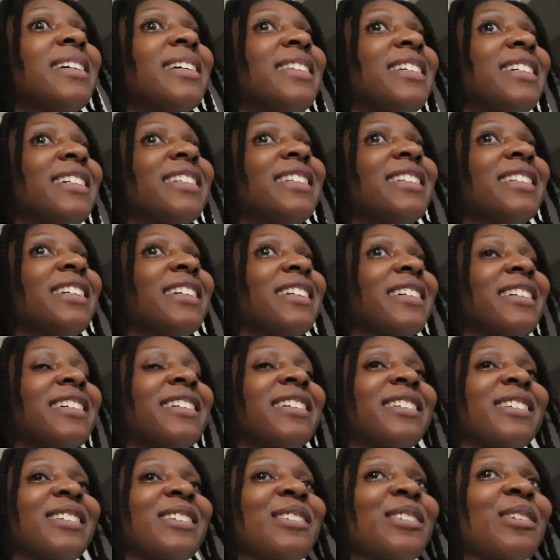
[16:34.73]
And yeah.
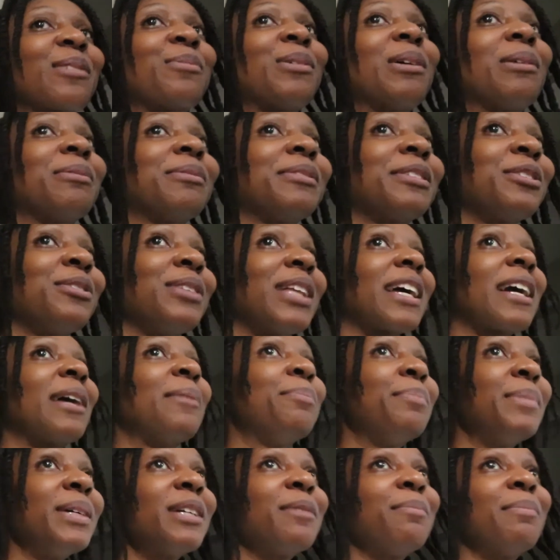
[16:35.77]
So I'll probably do like a
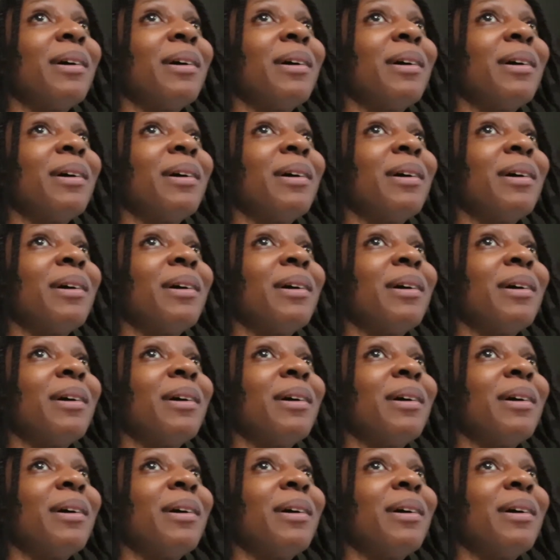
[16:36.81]
big